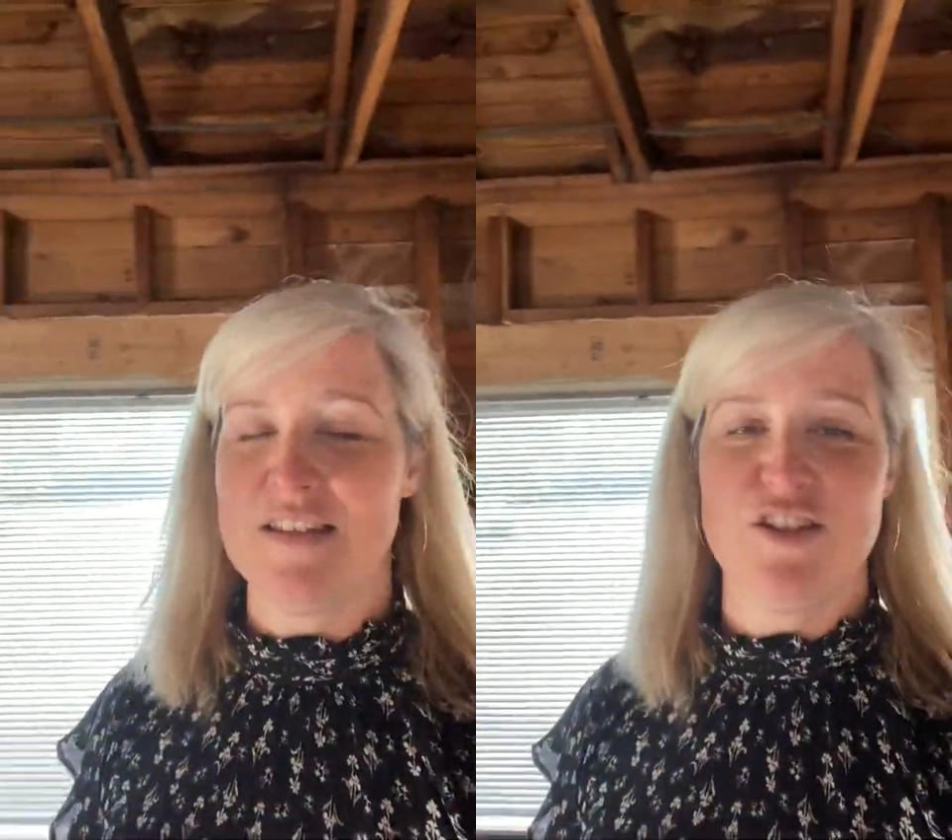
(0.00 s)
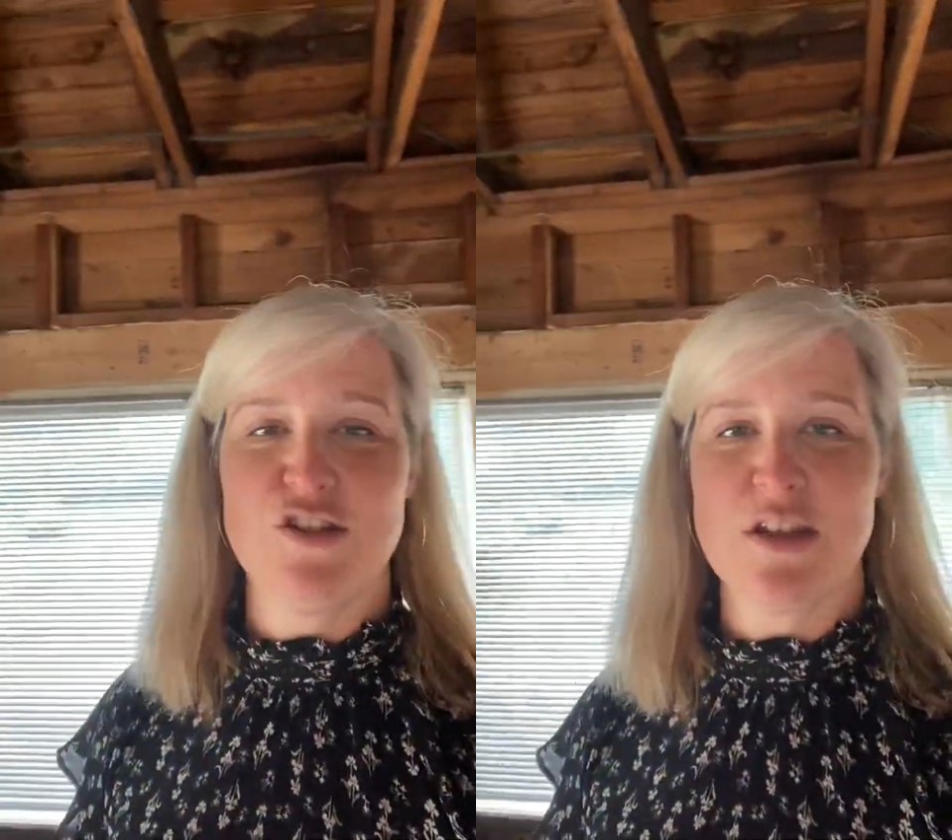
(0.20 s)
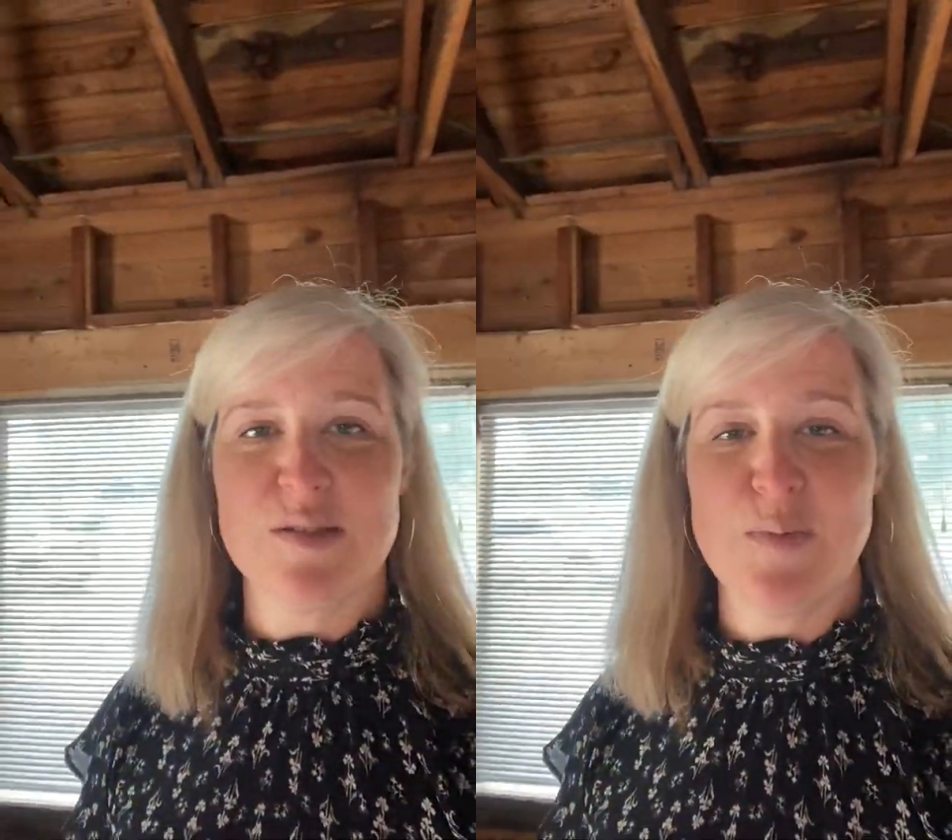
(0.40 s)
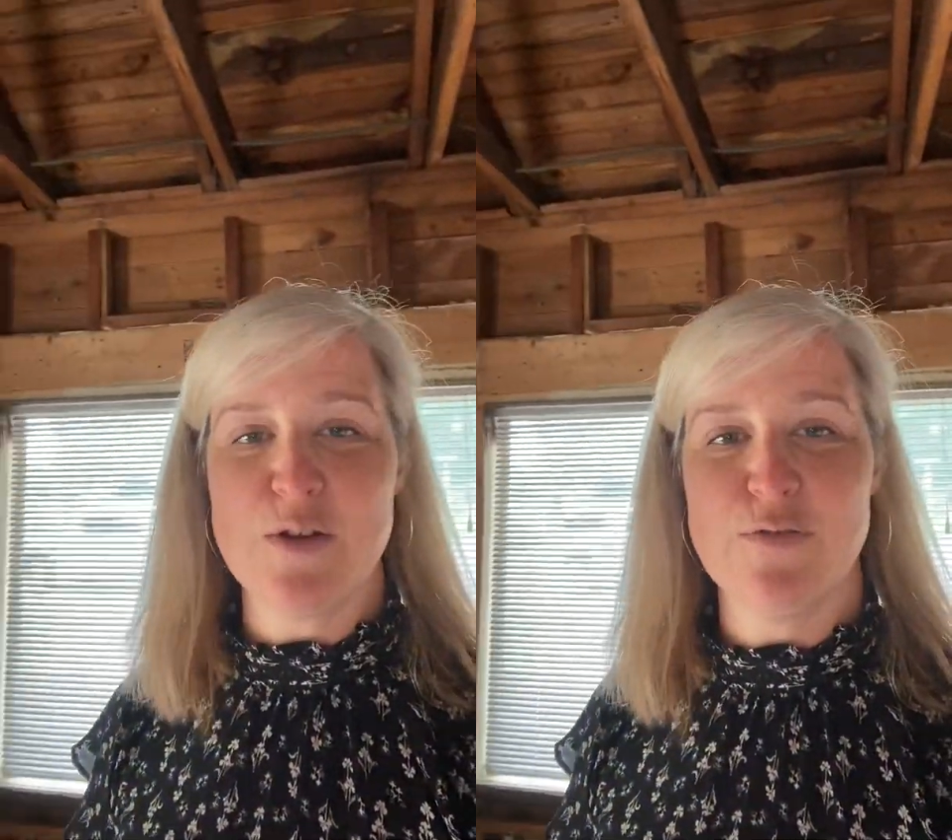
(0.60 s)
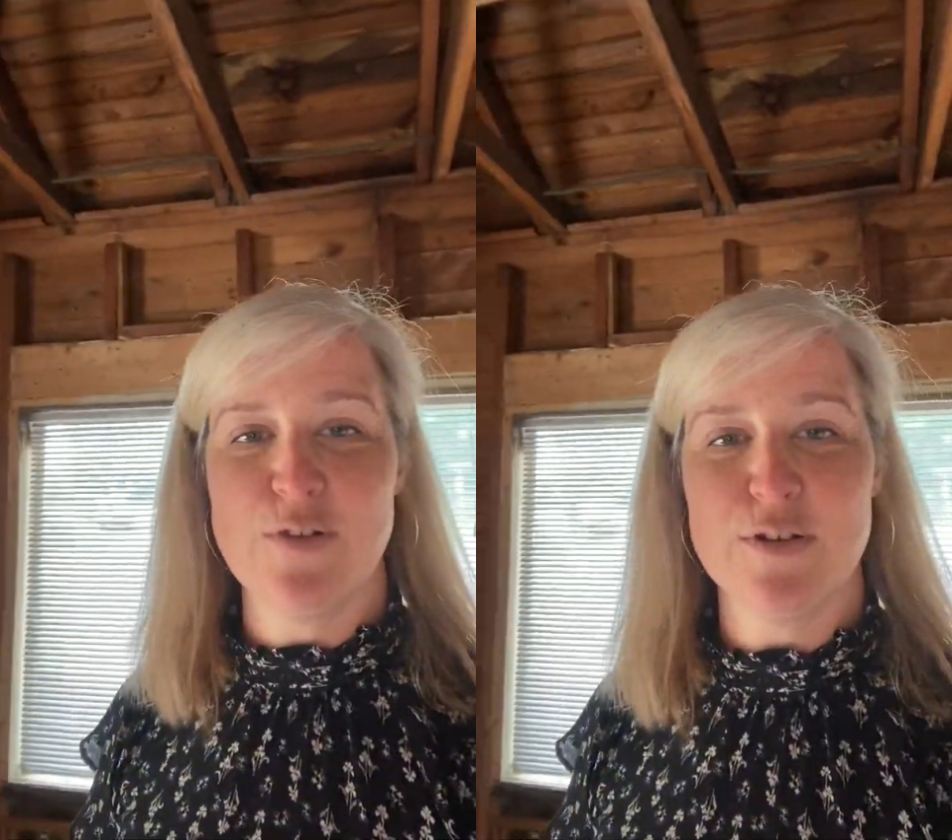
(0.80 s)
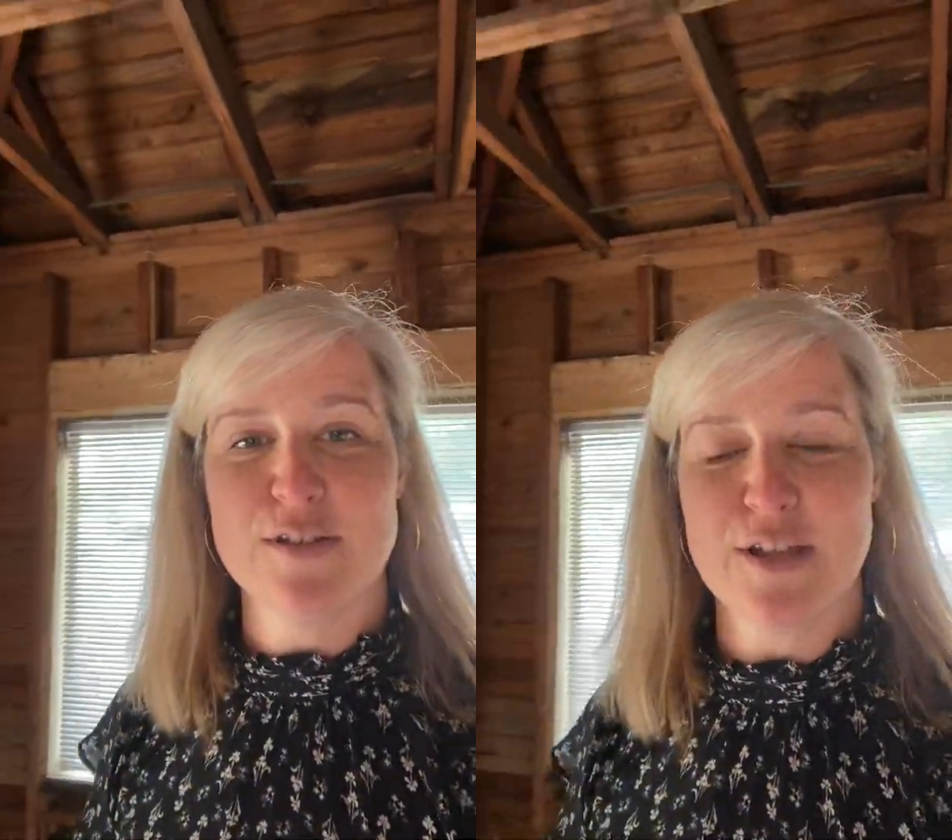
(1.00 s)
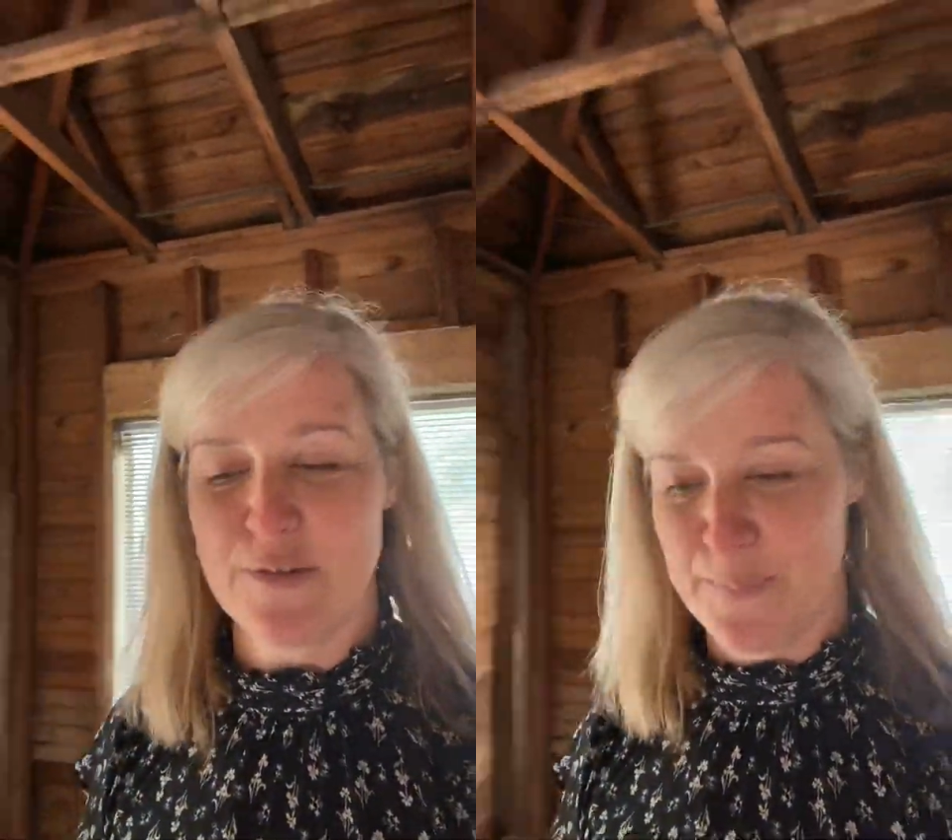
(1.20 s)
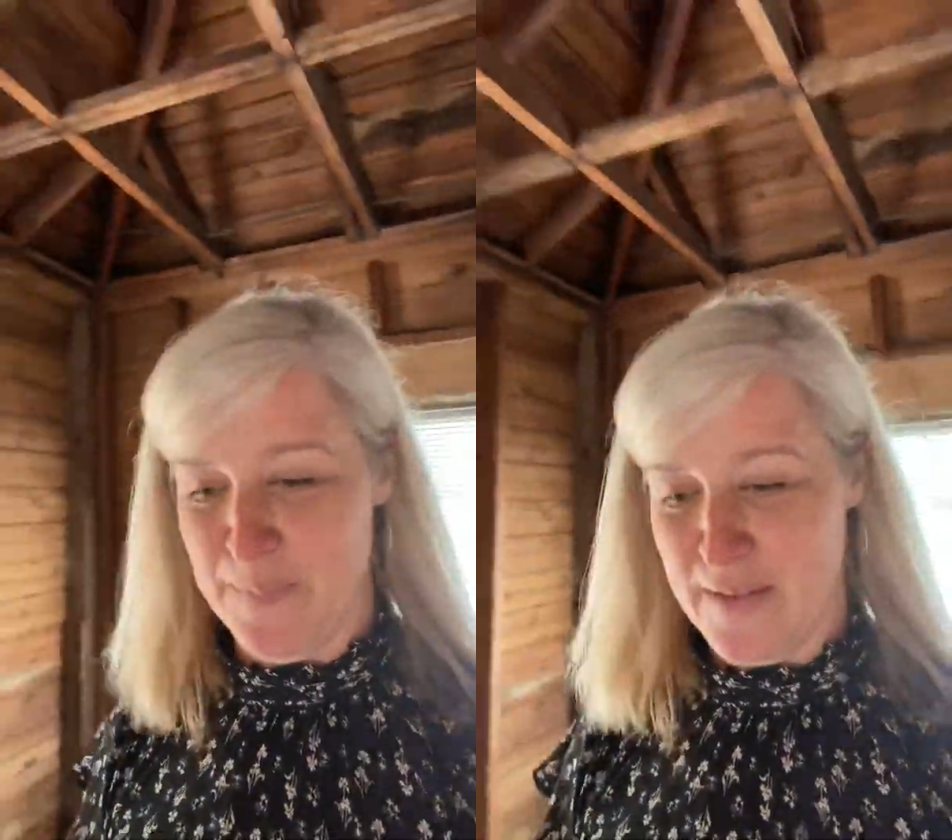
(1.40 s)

is just beautiful. So,